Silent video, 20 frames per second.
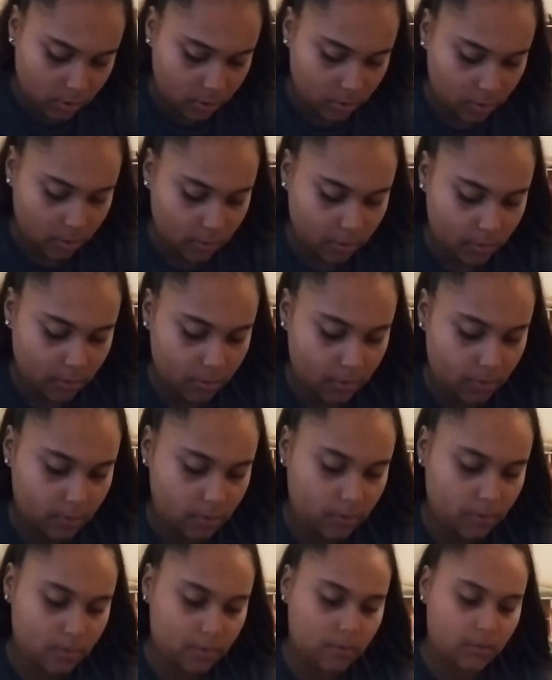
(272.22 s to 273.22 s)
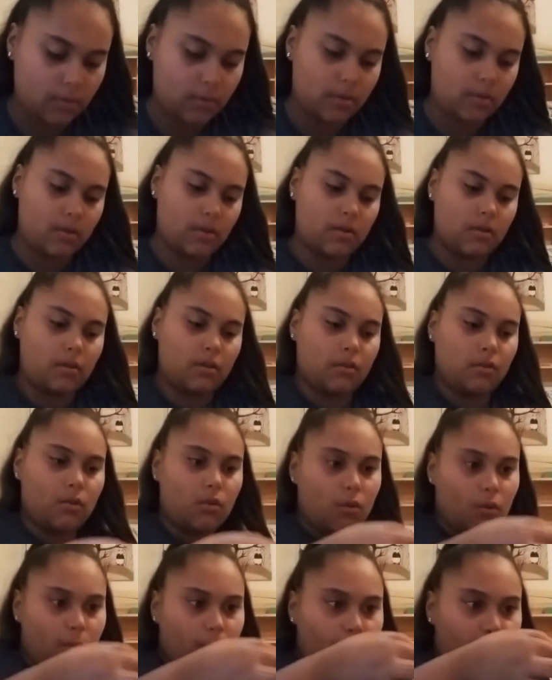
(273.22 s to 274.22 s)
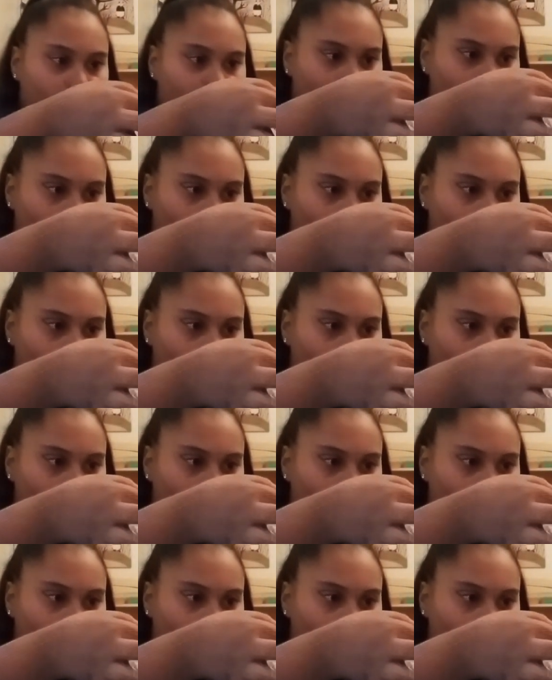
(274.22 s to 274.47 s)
(silence)